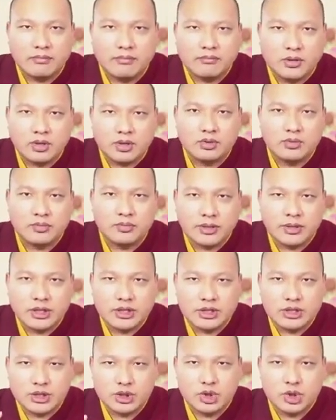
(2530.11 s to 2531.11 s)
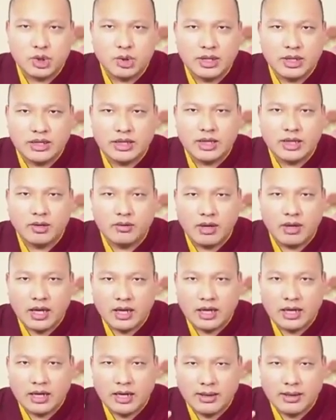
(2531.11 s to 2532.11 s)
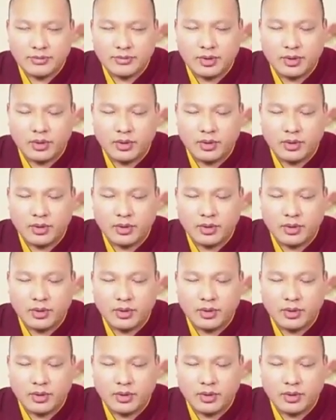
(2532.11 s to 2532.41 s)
lifestyle that one becomes careless.